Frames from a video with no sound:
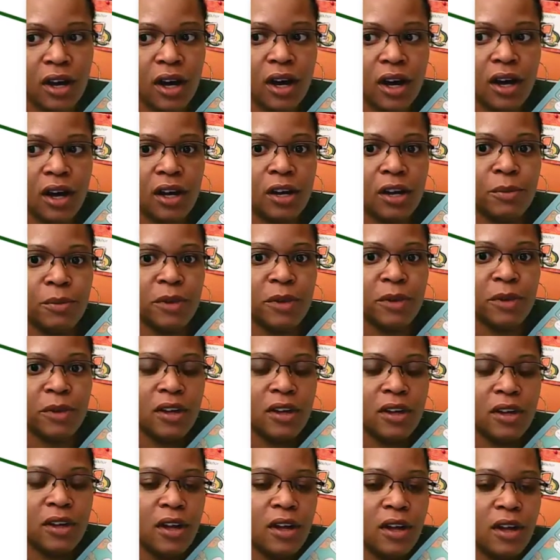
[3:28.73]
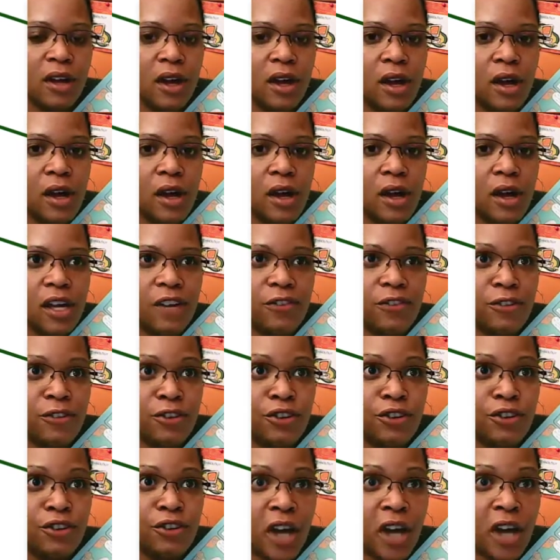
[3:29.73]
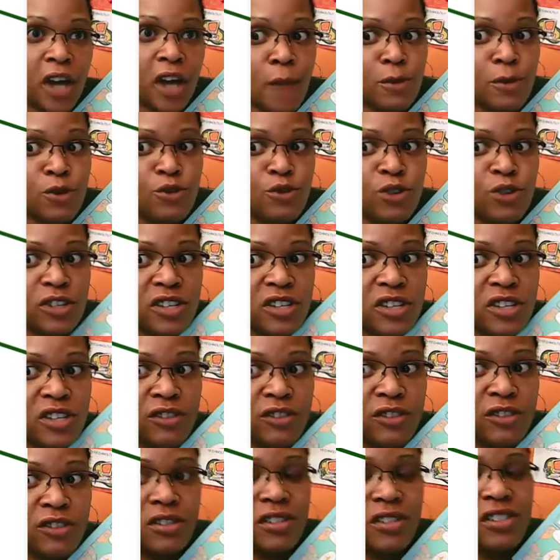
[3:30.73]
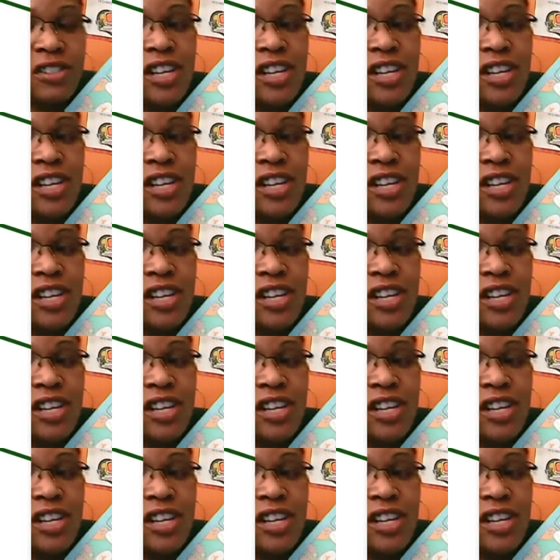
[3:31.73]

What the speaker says: If you're doing Common Core standards, this